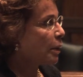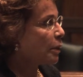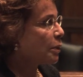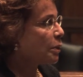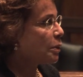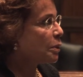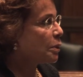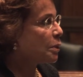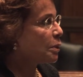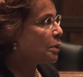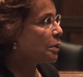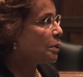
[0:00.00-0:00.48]

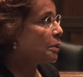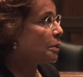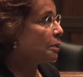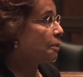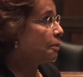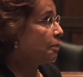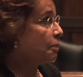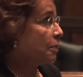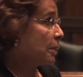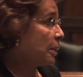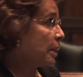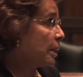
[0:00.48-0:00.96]
who
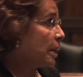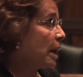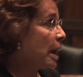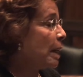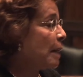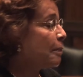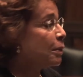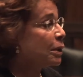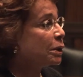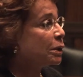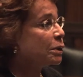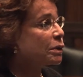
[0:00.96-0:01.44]

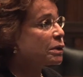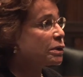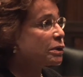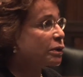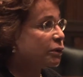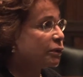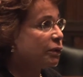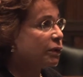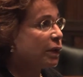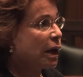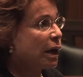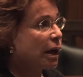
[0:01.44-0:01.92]
happened to
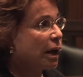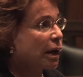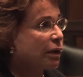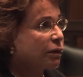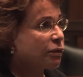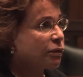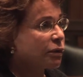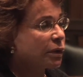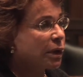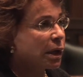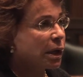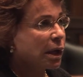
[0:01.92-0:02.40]
survive
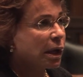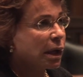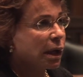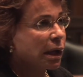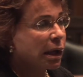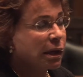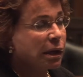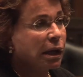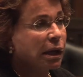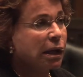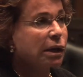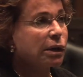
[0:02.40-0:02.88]

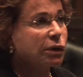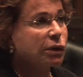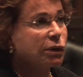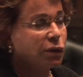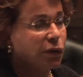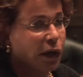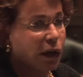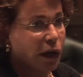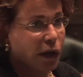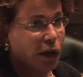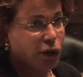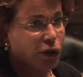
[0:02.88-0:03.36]
an air
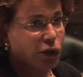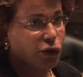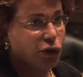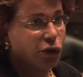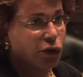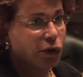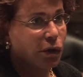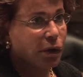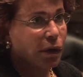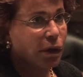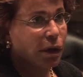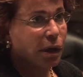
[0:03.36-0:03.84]
crash
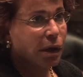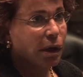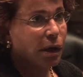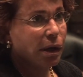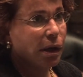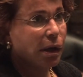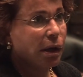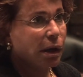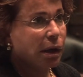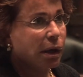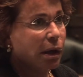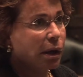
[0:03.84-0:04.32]

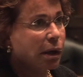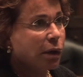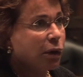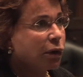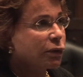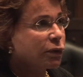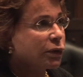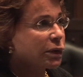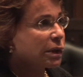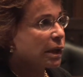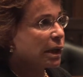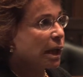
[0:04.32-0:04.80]

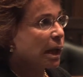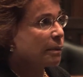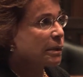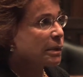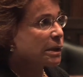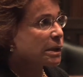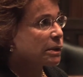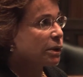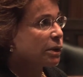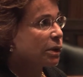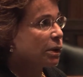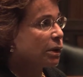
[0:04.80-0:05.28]
over the
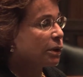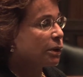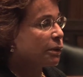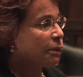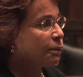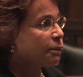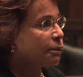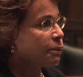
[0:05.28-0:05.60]
Amazon.